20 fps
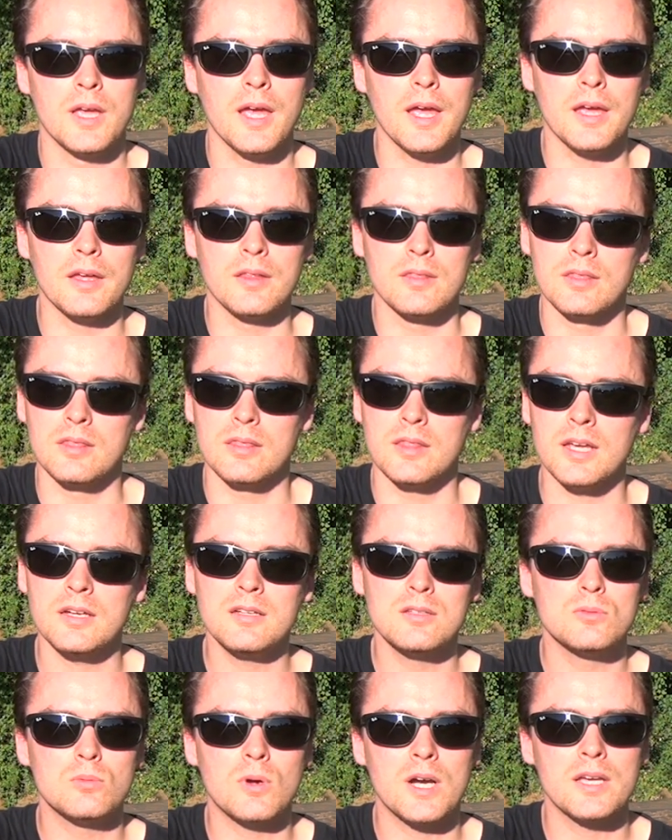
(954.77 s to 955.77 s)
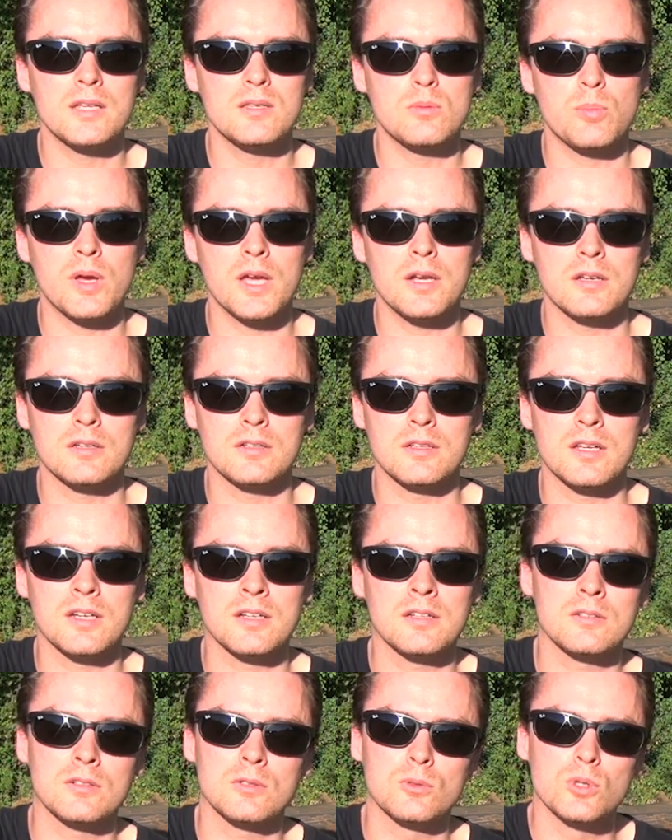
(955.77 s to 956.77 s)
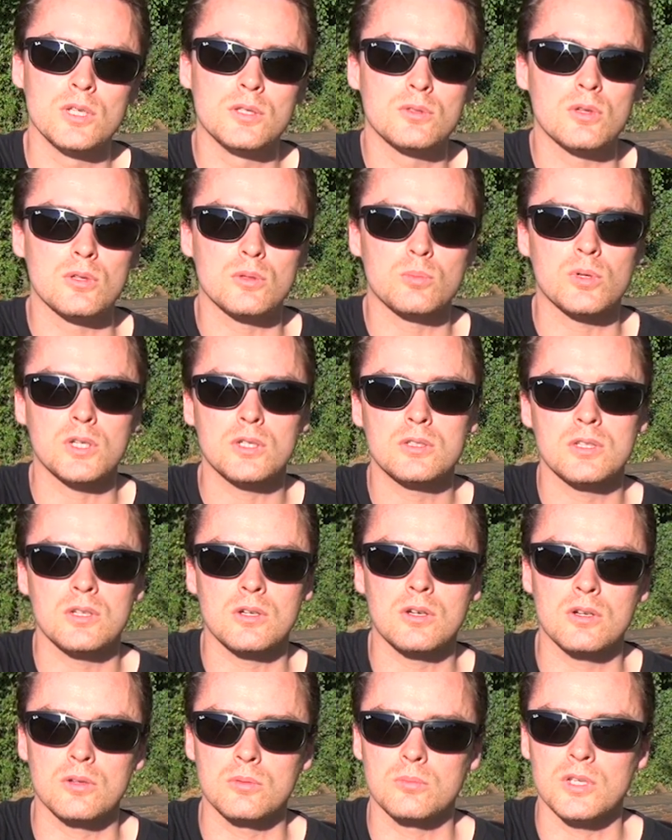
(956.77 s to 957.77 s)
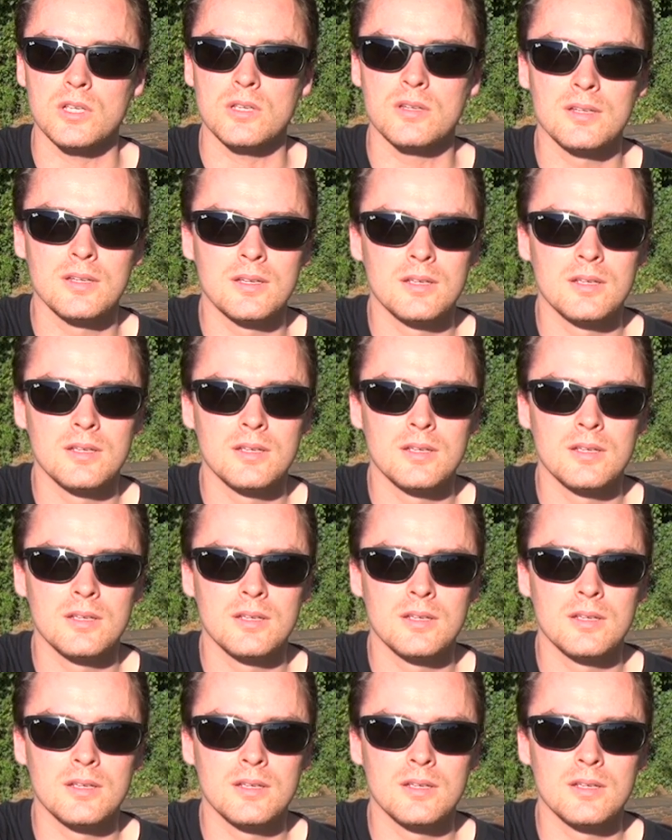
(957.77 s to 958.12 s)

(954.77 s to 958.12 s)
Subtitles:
and that is why it's better than a resource-based economy.